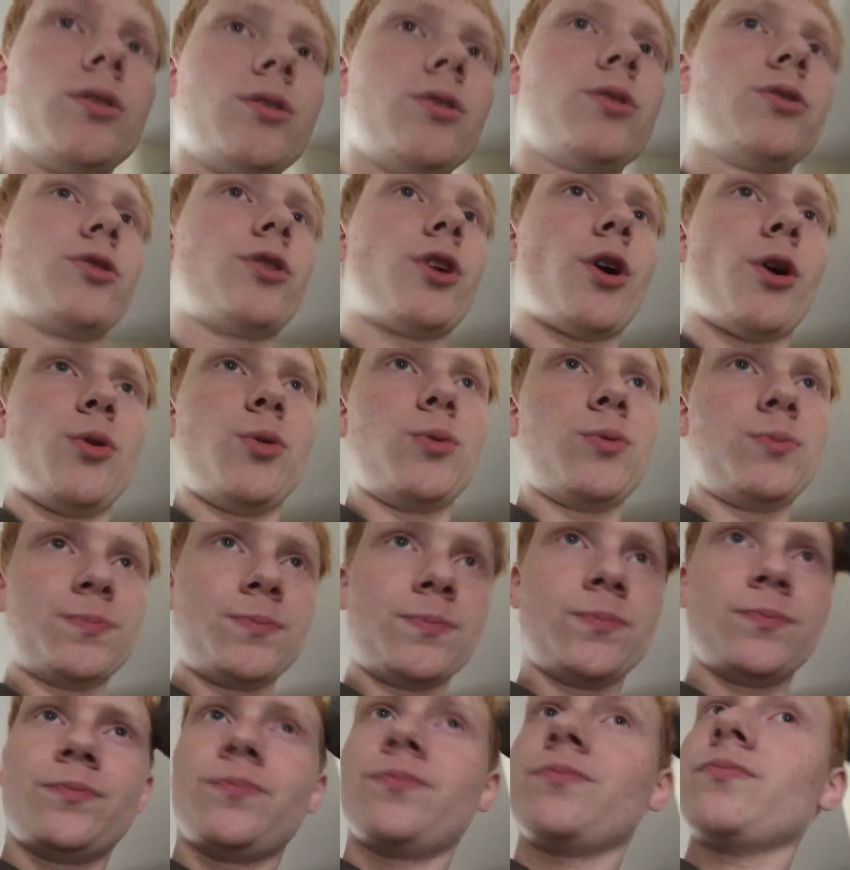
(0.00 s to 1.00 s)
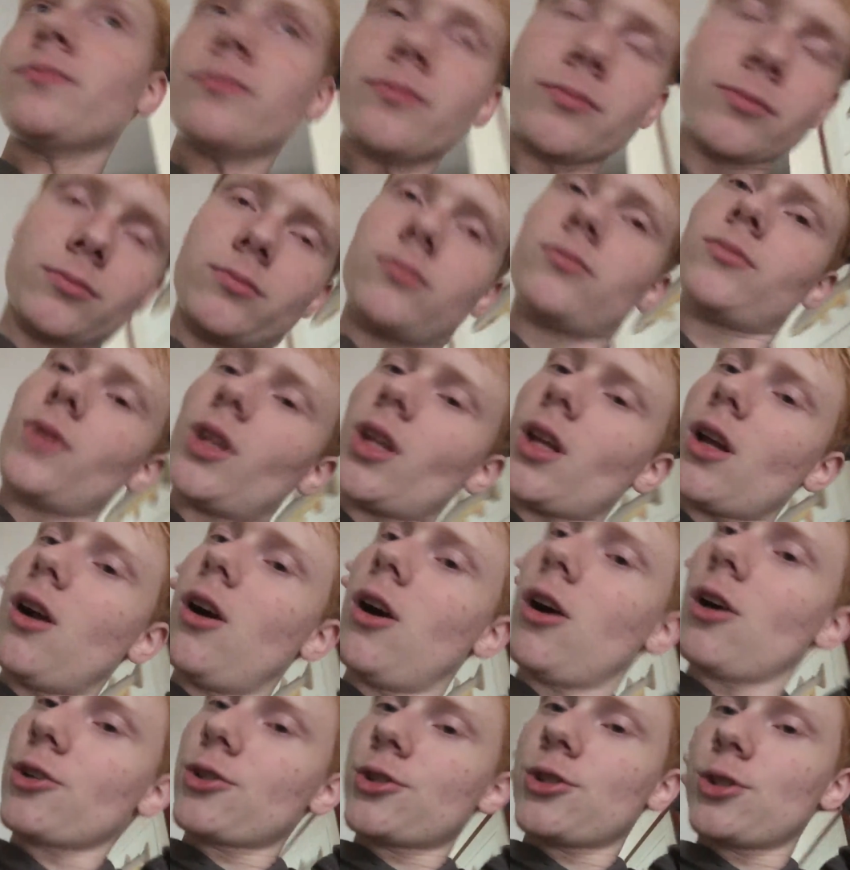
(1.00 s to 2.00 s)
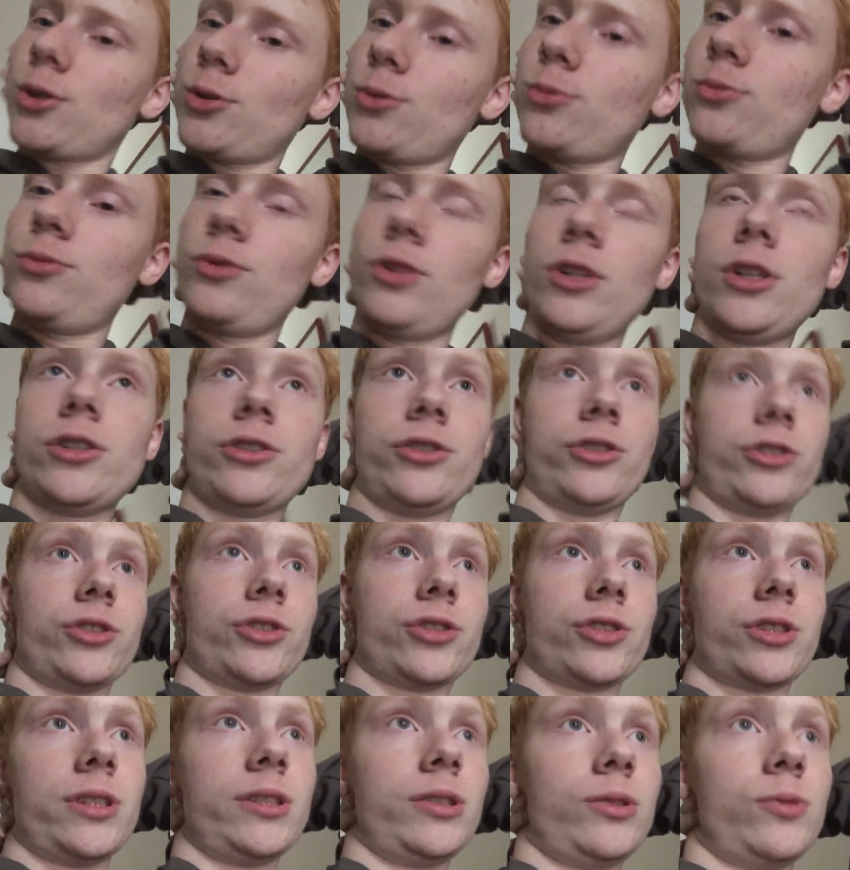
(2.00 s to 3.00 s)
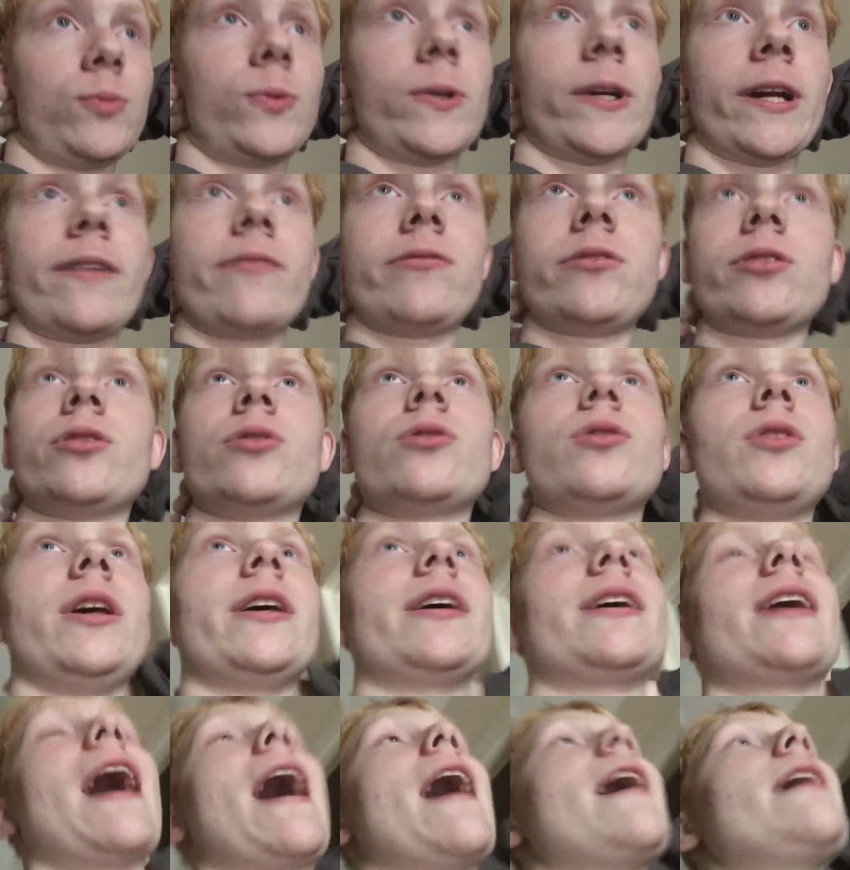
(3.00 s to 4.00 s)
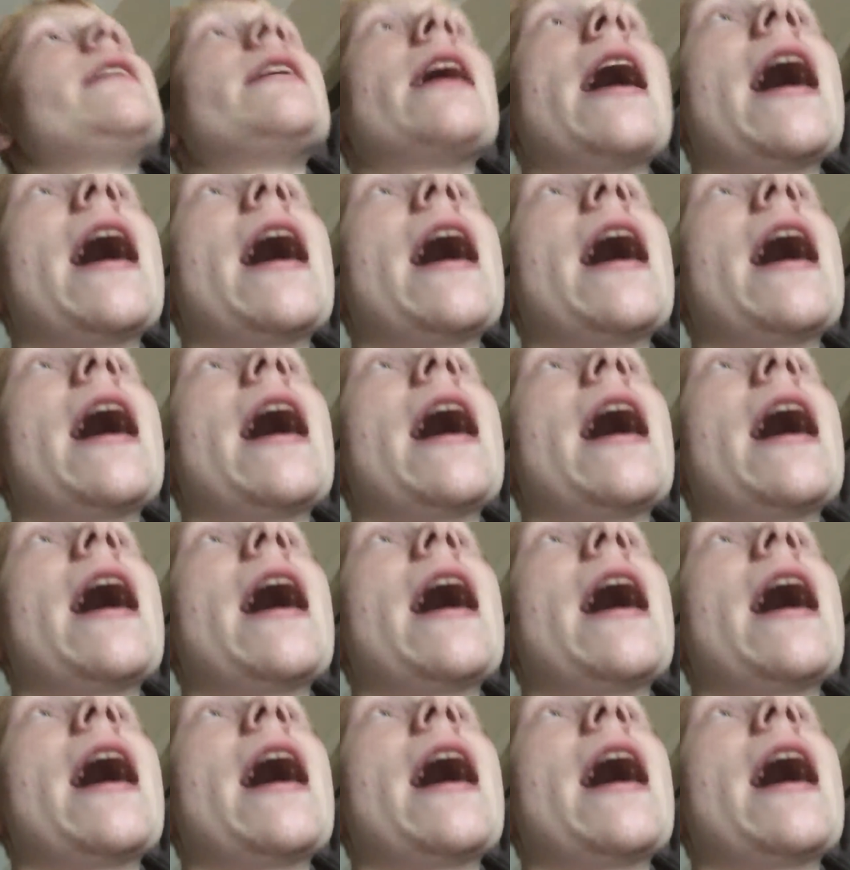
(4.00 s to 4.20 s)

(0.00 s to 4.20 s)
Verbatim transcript: So, also, just like whatever, like I,